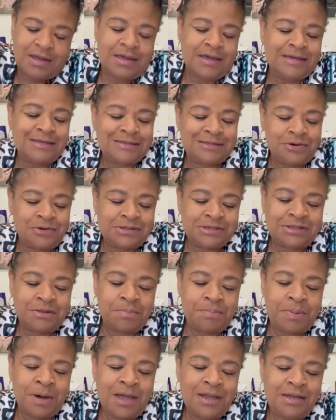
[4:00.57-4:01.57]
so it's the
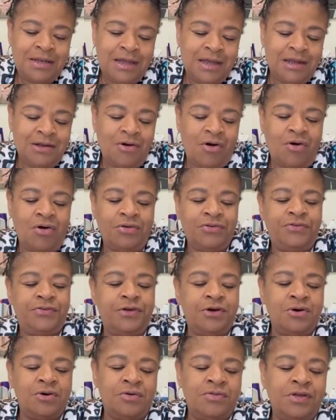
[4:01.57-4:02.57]
button and
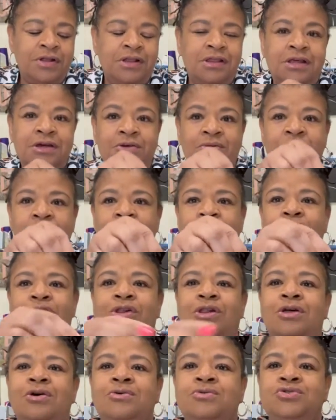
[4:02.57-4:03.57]
also the little
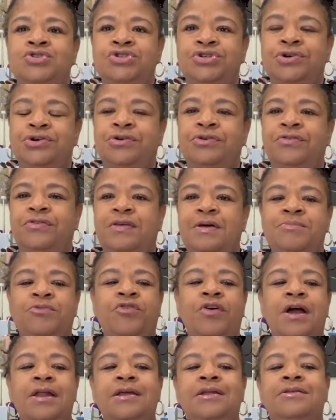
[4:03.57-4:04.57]
closures. I'm
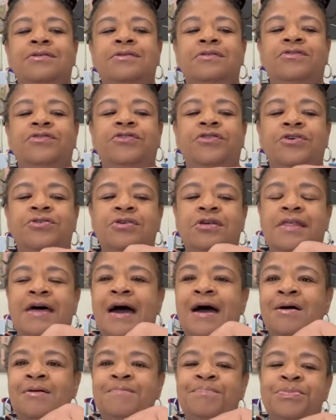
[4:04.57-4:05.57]
trying to show you
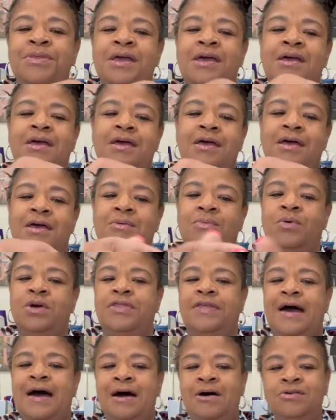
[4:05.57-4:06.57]
that
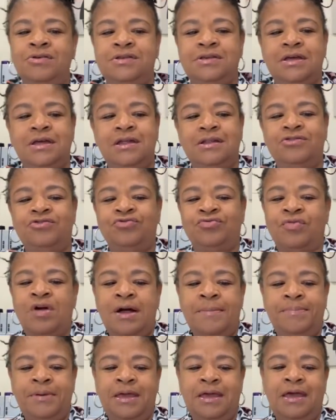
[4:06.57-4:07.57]
without
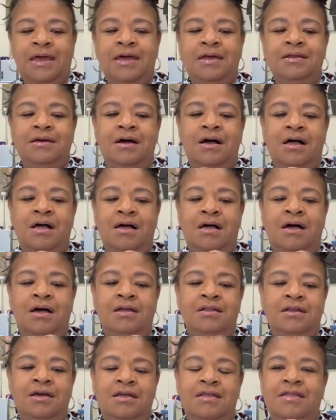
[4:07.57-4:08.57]
dropping it
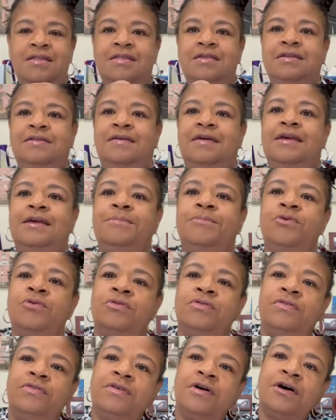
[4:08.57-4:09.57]
on the table.
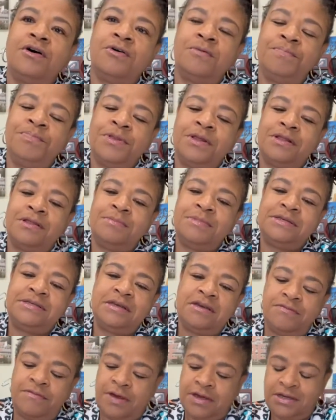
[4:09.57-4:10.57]
So let me see
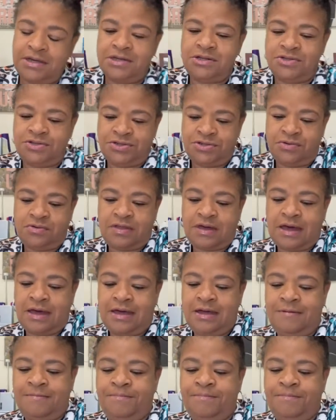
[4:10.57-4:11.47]
if I can do that.